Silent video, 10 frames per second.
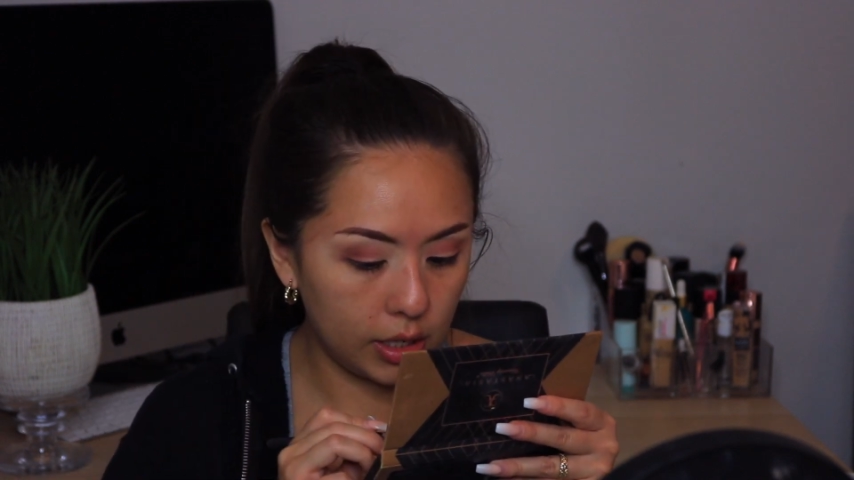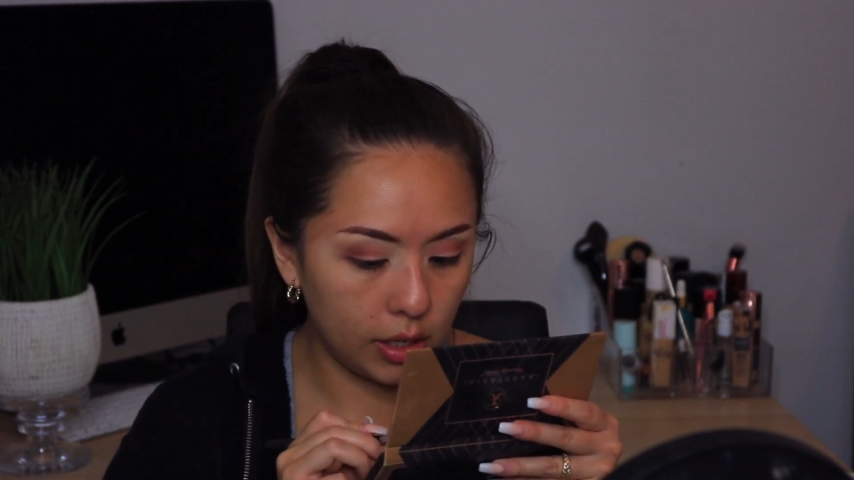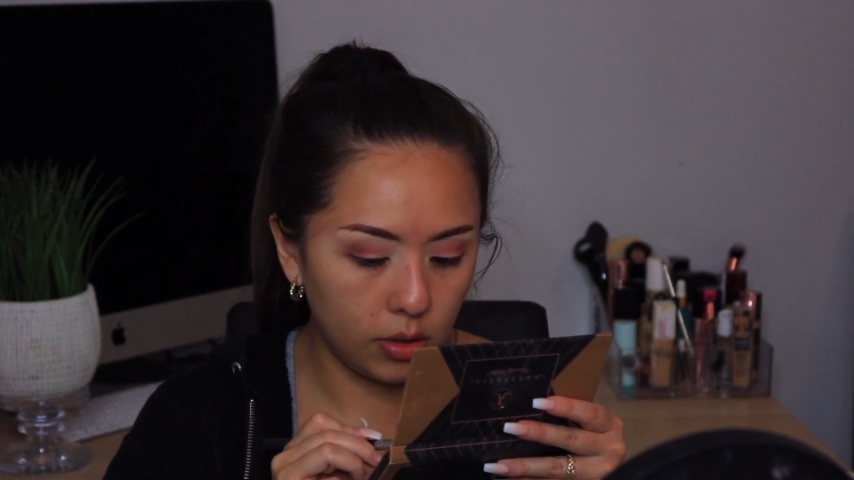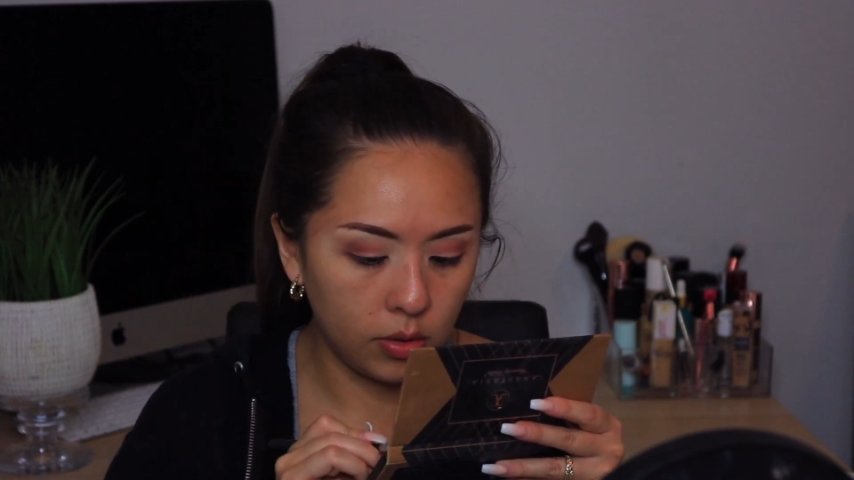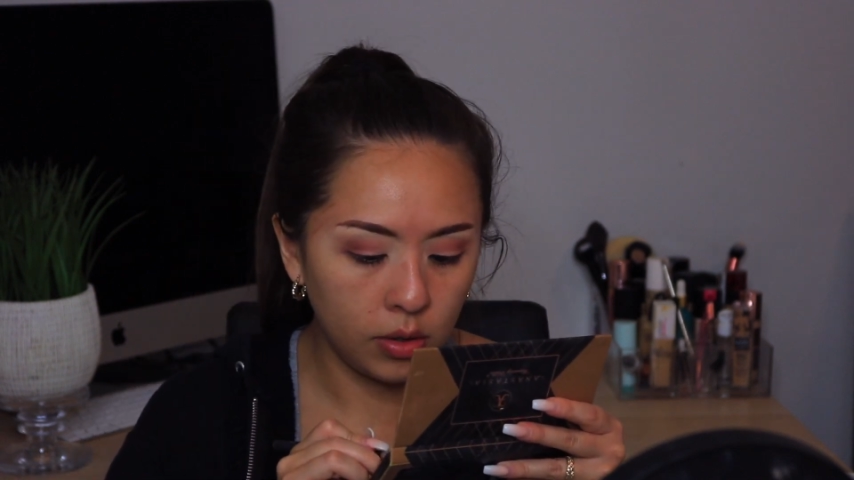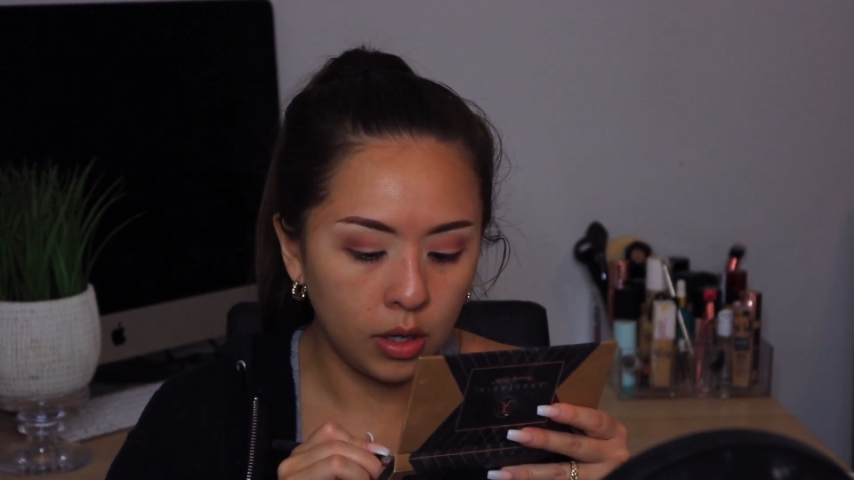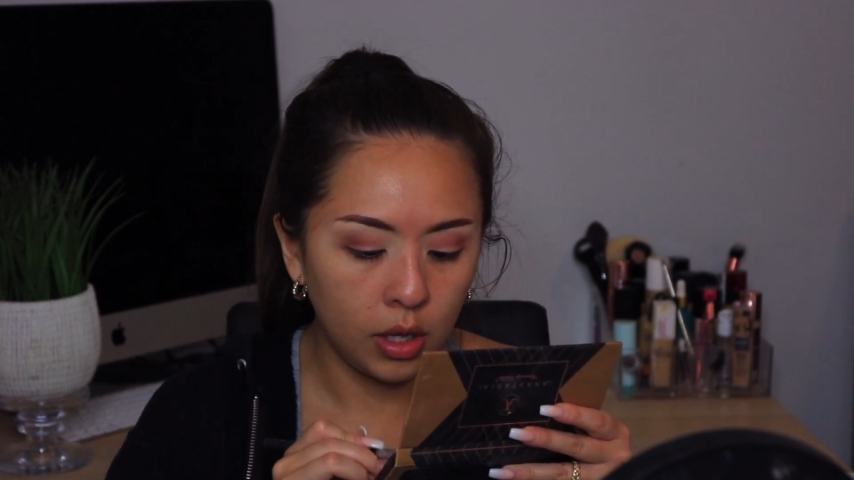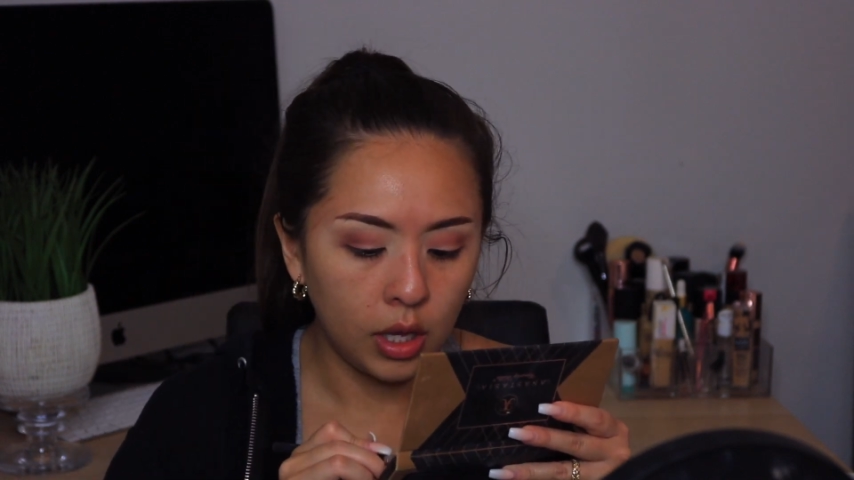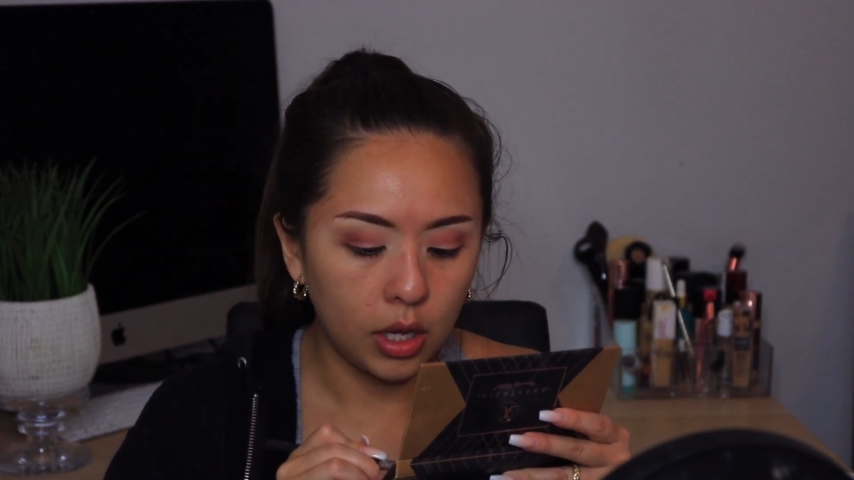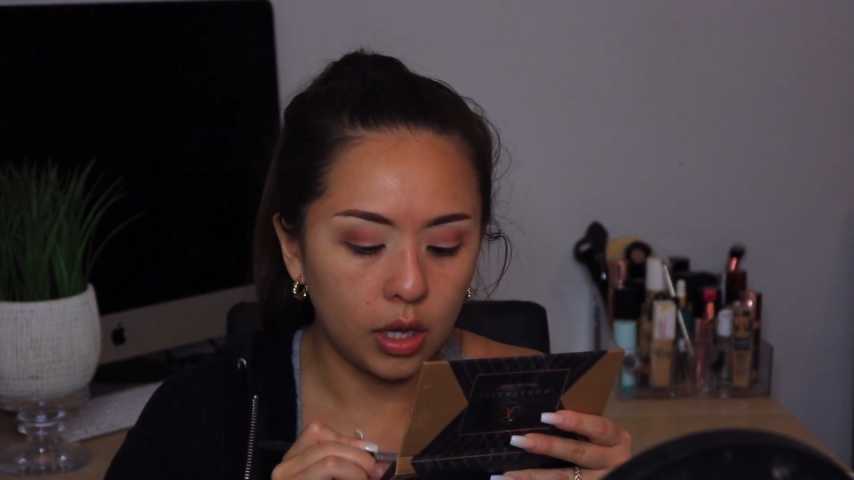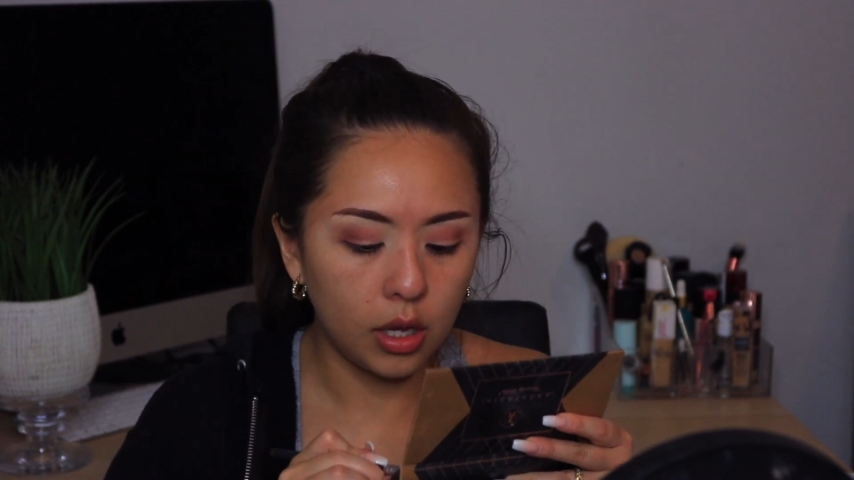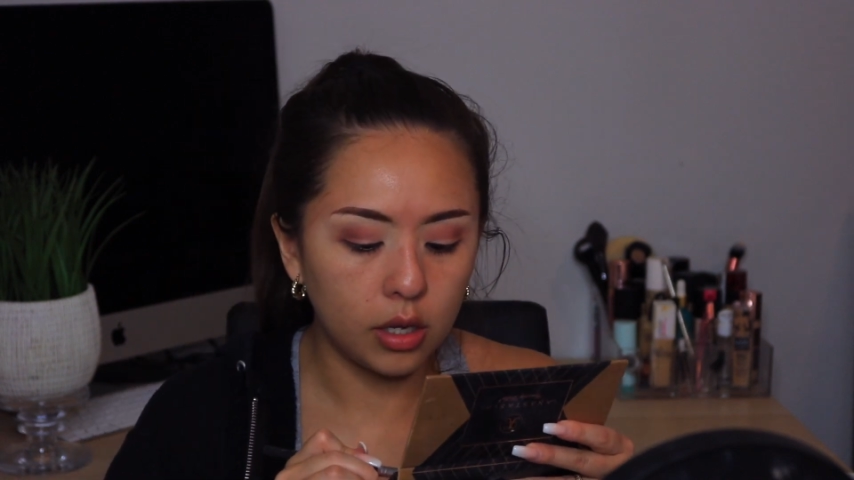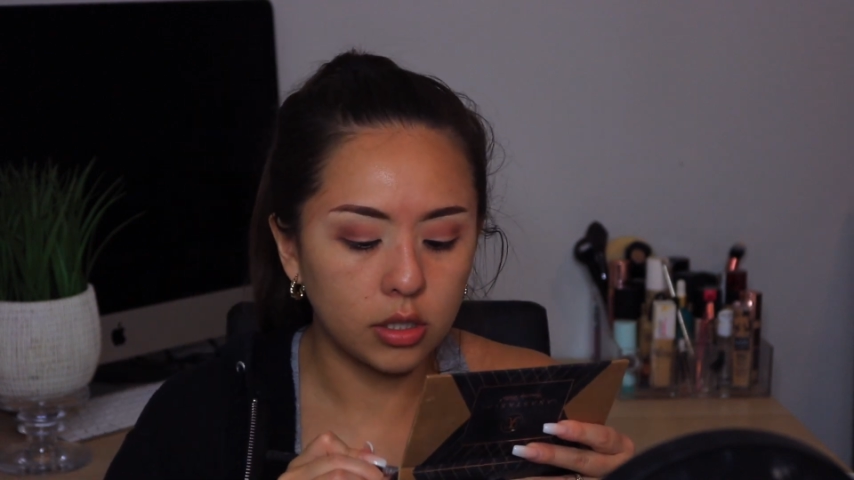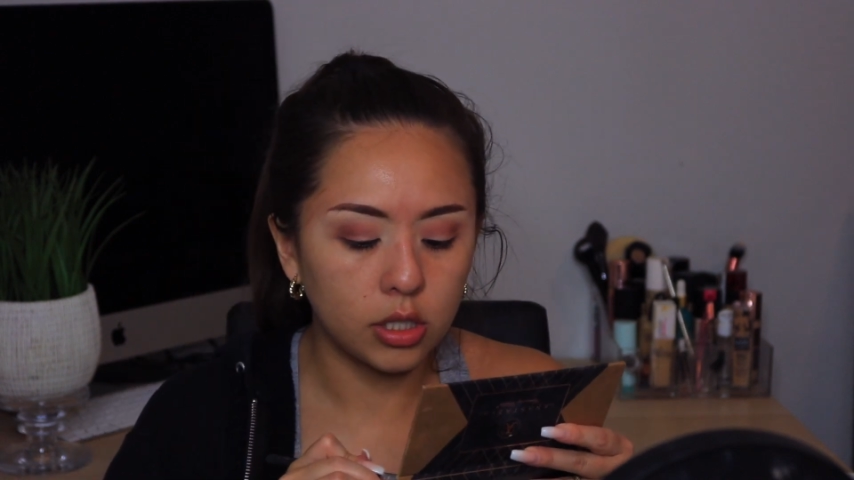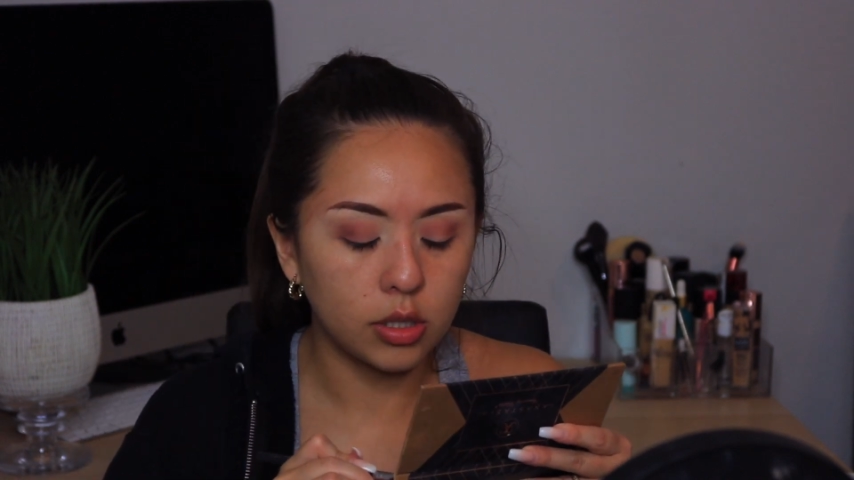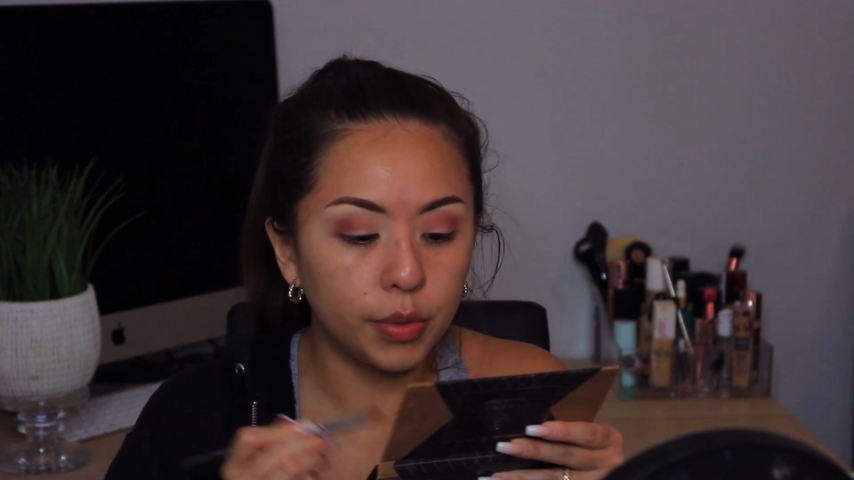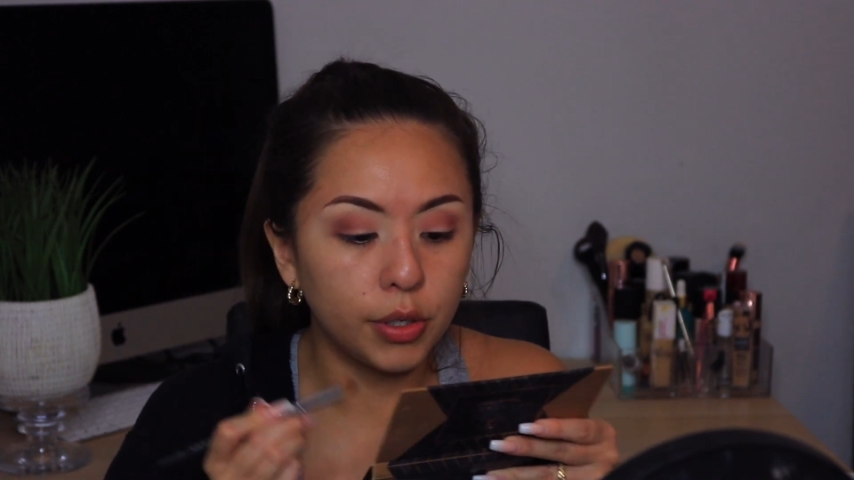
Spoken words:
now and just